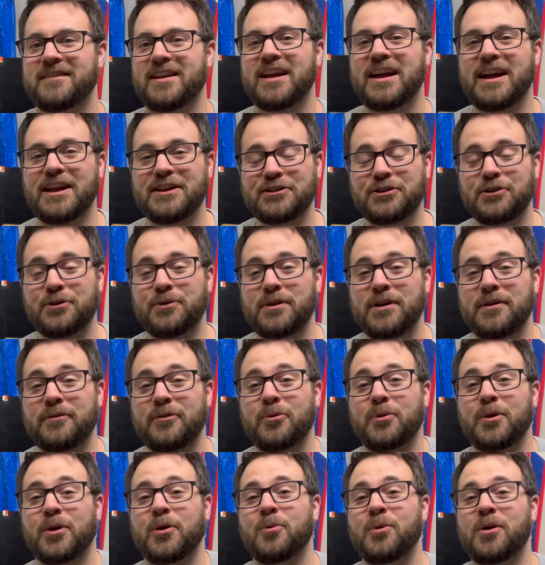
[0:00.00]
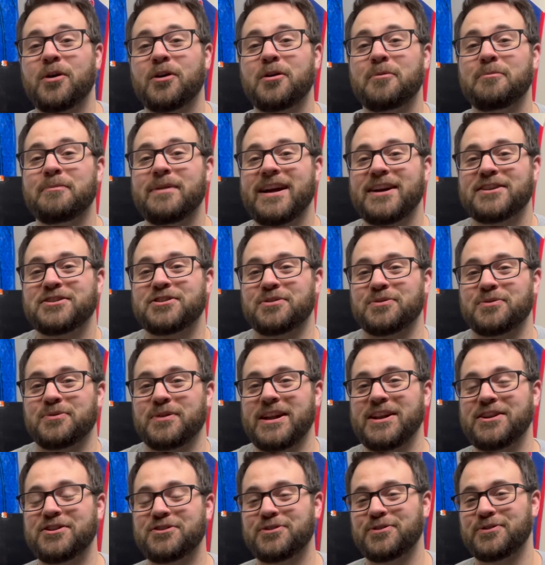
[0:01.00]
How's it going, everyone? And welcome back to
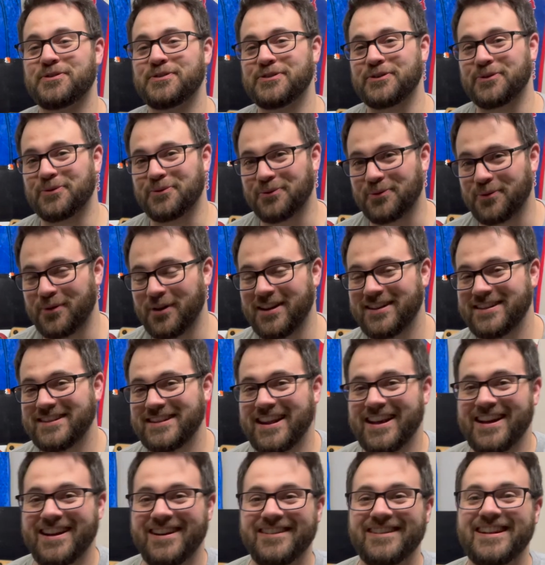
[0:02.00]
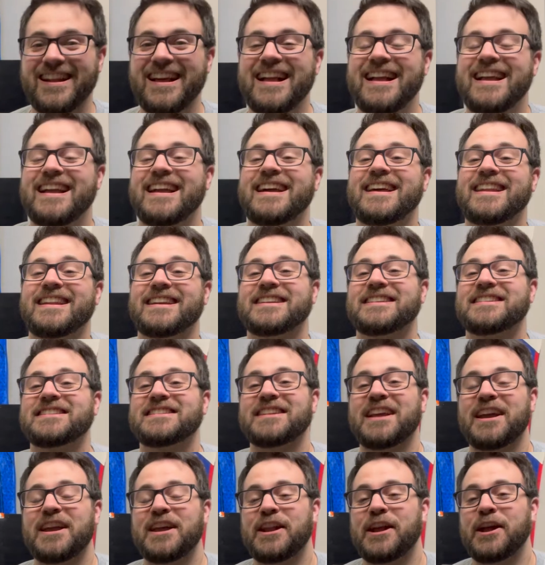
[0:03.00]
Rangers Rundown. An
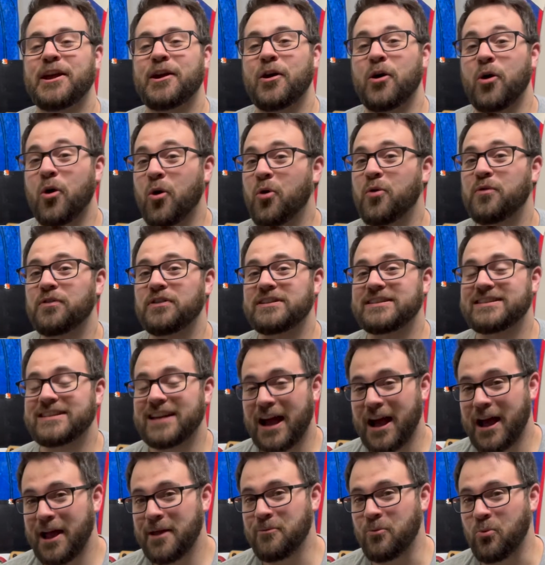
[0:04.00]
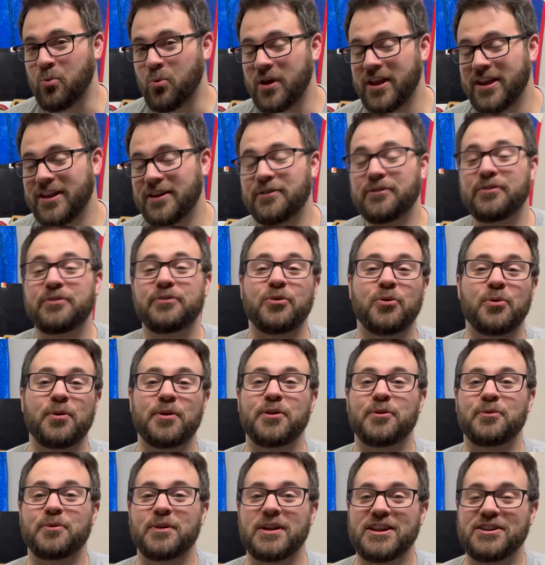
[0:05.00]
exciting overtime win for
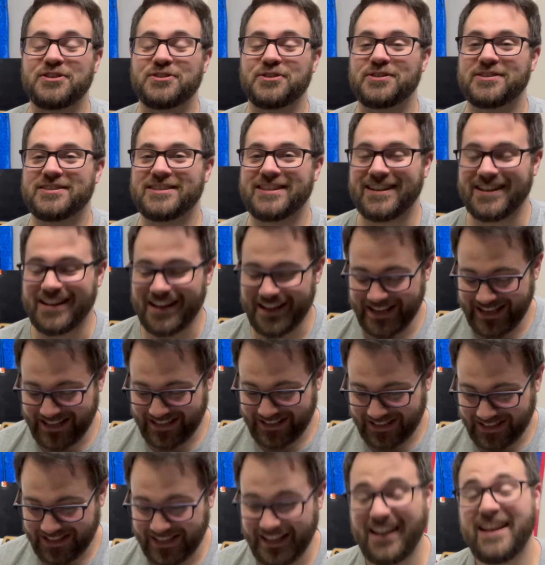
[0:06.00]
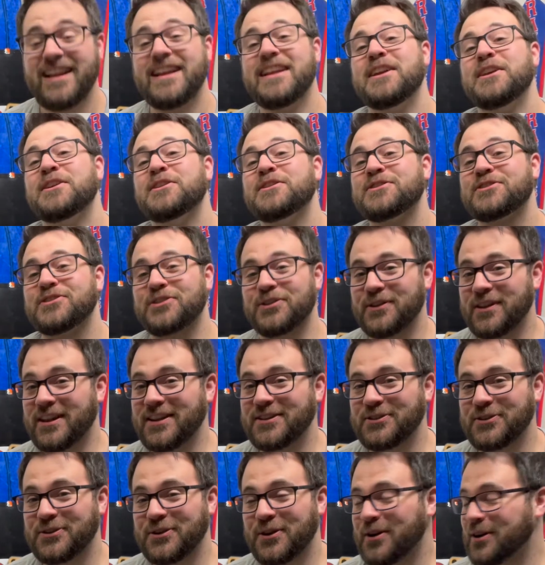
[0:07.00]
the Rangers tonight. So
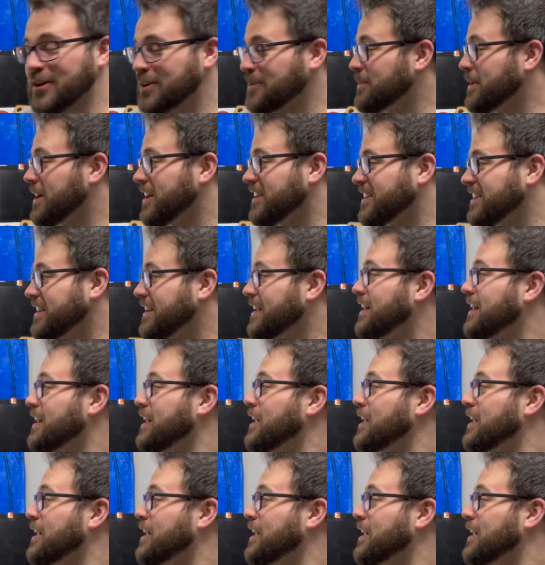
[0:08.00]
let's talk about it.